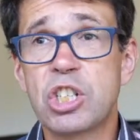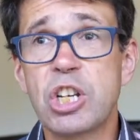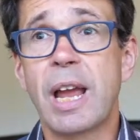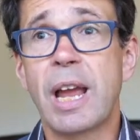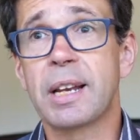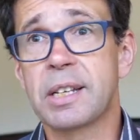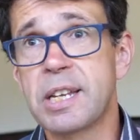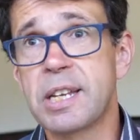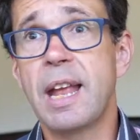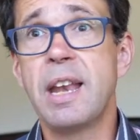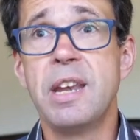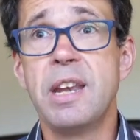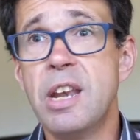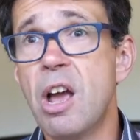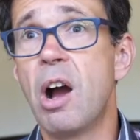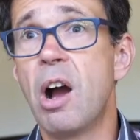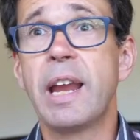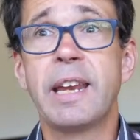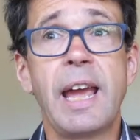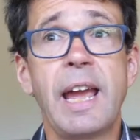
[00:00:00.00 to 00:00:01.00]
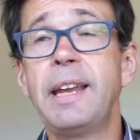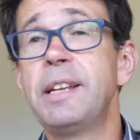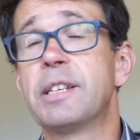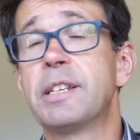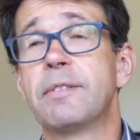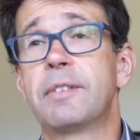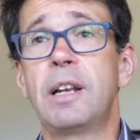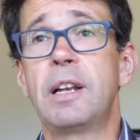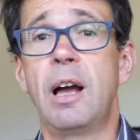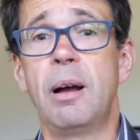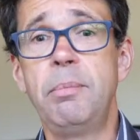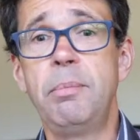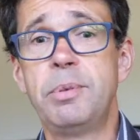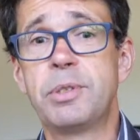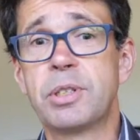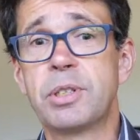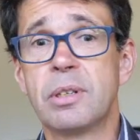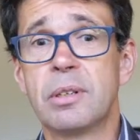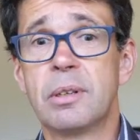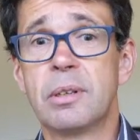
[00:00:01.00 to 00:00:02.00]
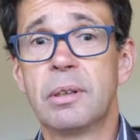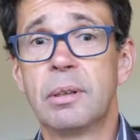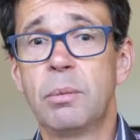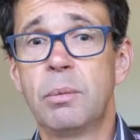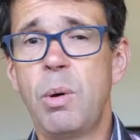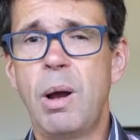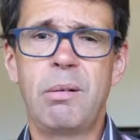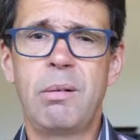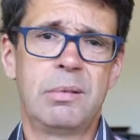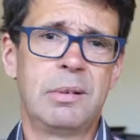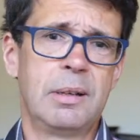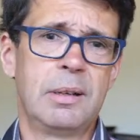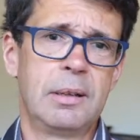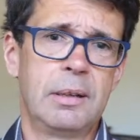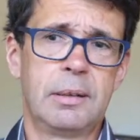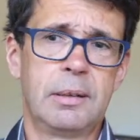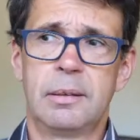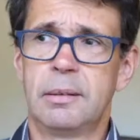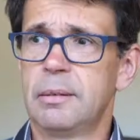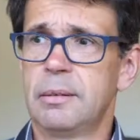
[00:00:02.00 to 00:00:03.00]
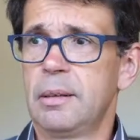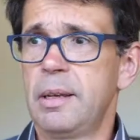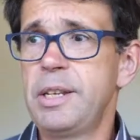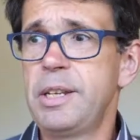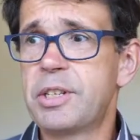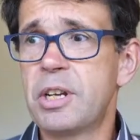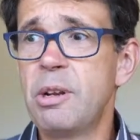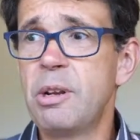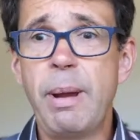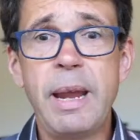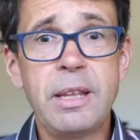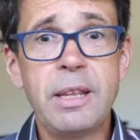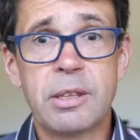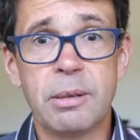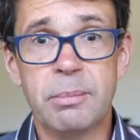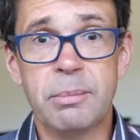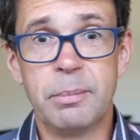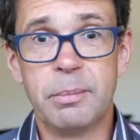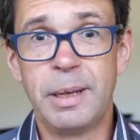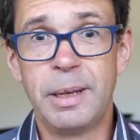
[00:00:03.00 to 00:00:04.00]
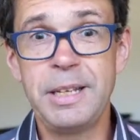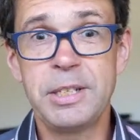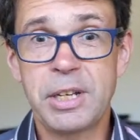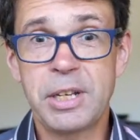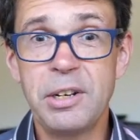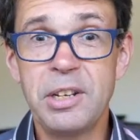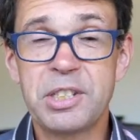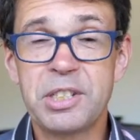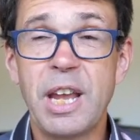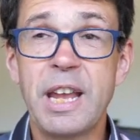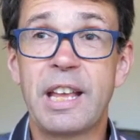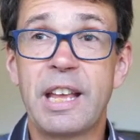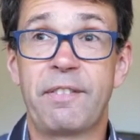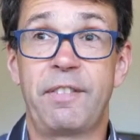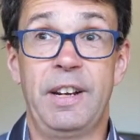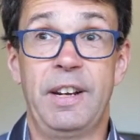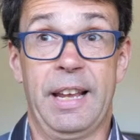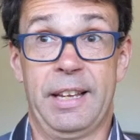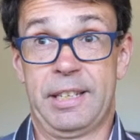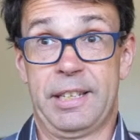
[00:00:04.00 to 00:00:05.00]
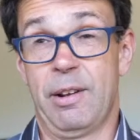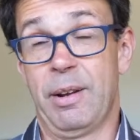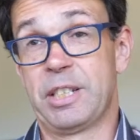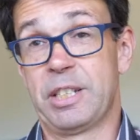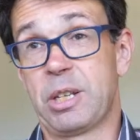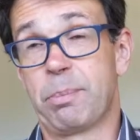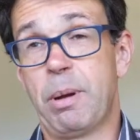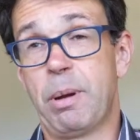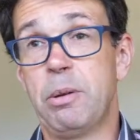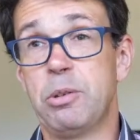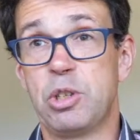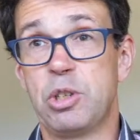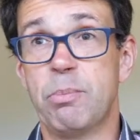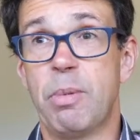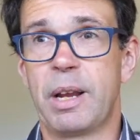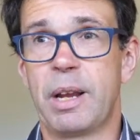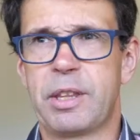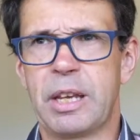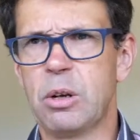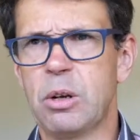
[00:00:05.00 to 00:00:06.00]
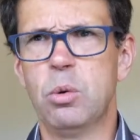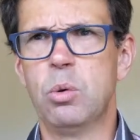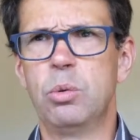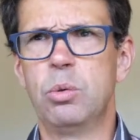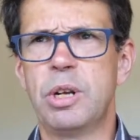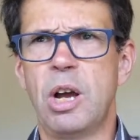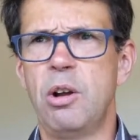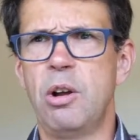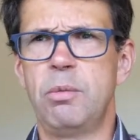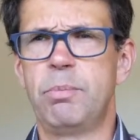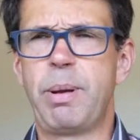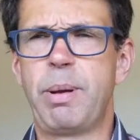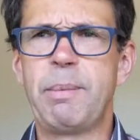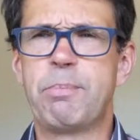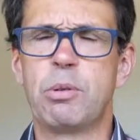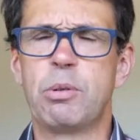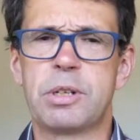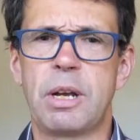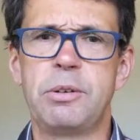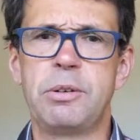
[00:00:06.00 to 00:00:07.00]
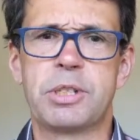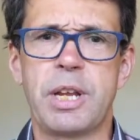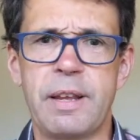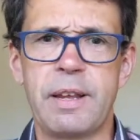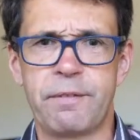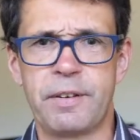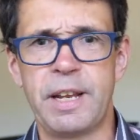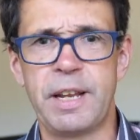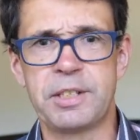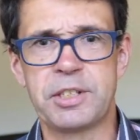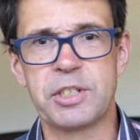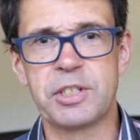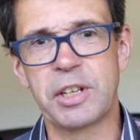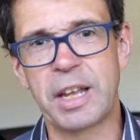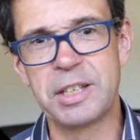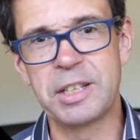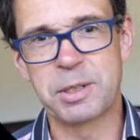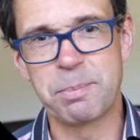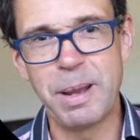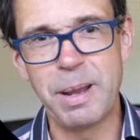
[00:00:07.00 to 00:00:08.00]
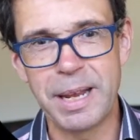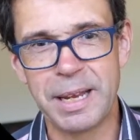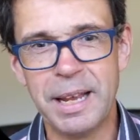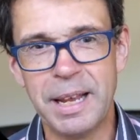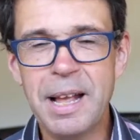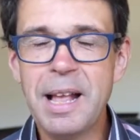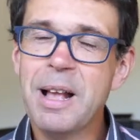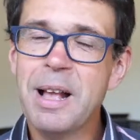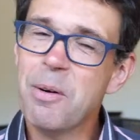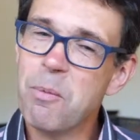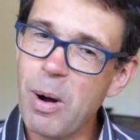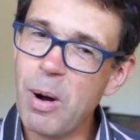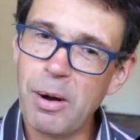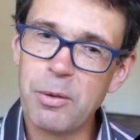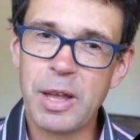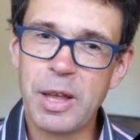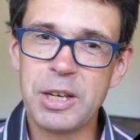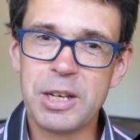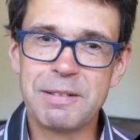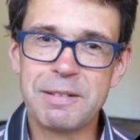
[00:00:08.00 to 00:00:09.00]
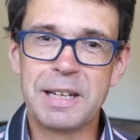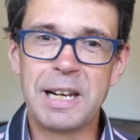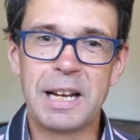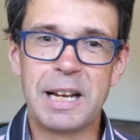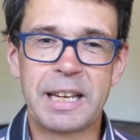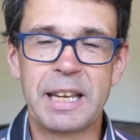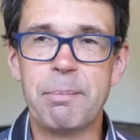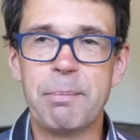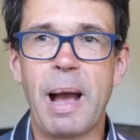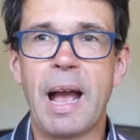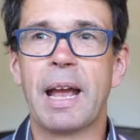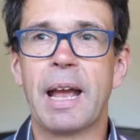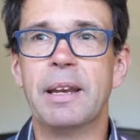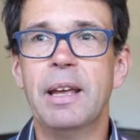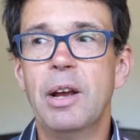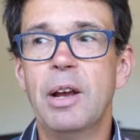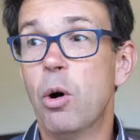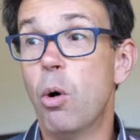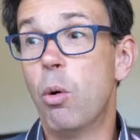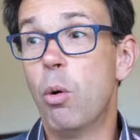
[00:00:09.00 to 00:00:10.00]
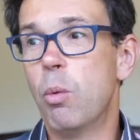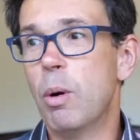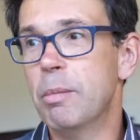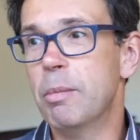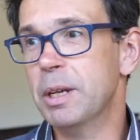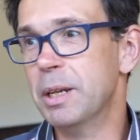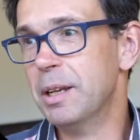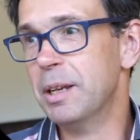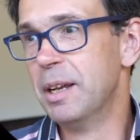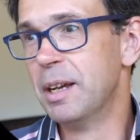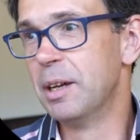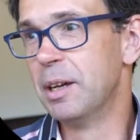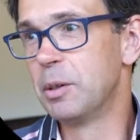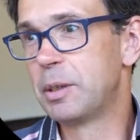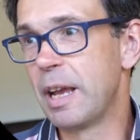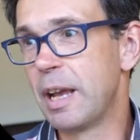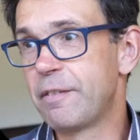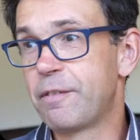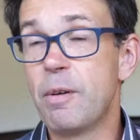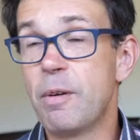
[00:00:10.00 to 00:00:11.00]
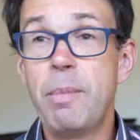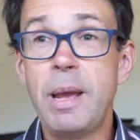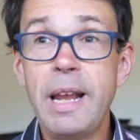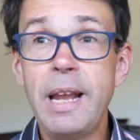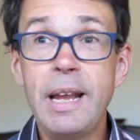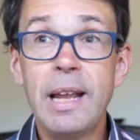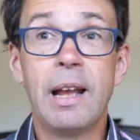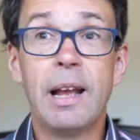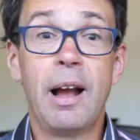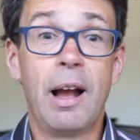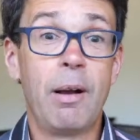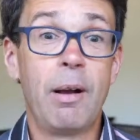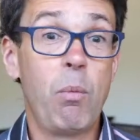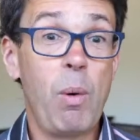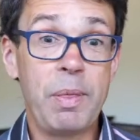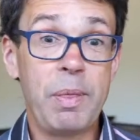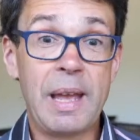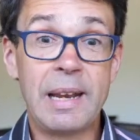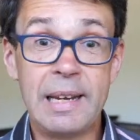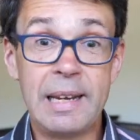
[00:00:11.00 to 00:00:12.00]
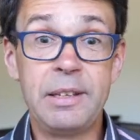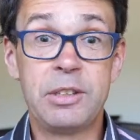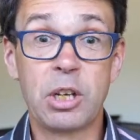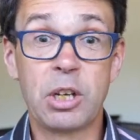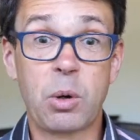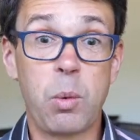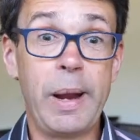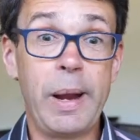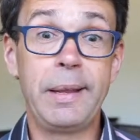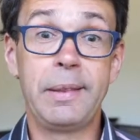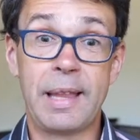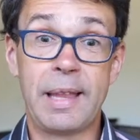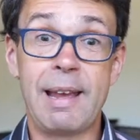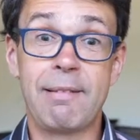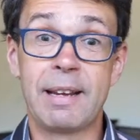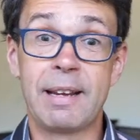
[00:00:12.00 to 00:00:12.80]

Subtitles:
jack 10 9 8 of clubs, well, he's going to make them. He's going to take a finesse. Now, I suppose you might think, oh no, people don't take finesses against me. Well, then you're a lucky man or woman. Okay. For me, when they lead the queen,